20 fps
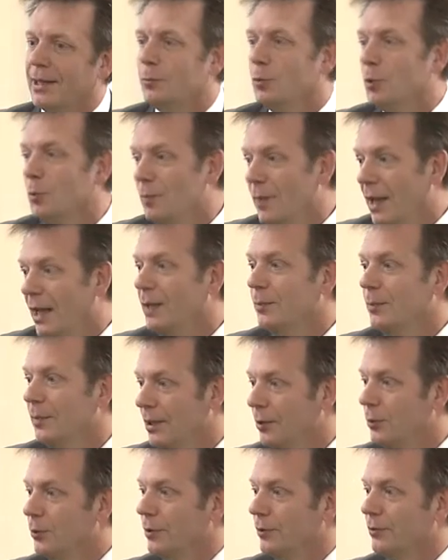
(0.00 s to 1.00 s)
would make
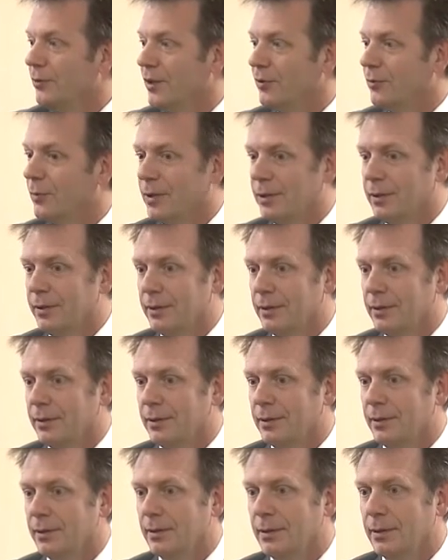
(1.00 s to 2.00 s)
me a good investment?
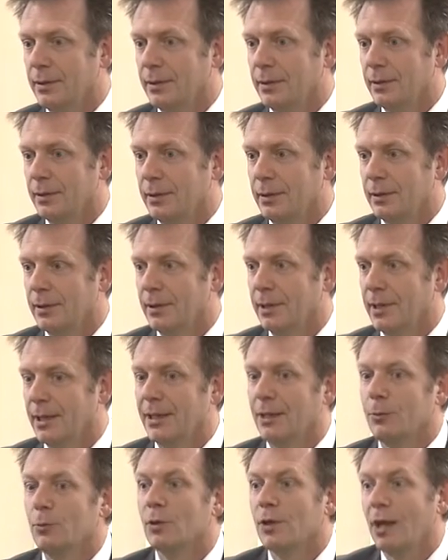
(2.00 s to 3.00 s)

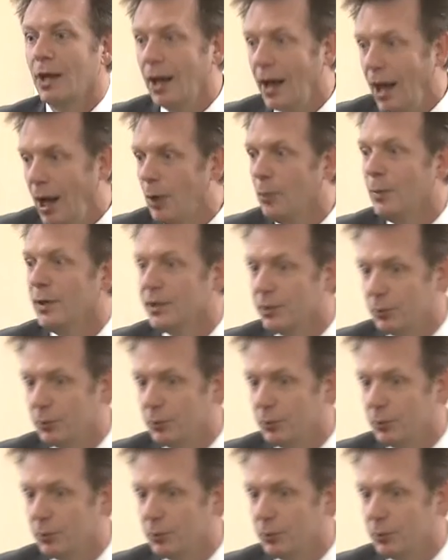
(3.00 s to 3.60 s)
And that would allow me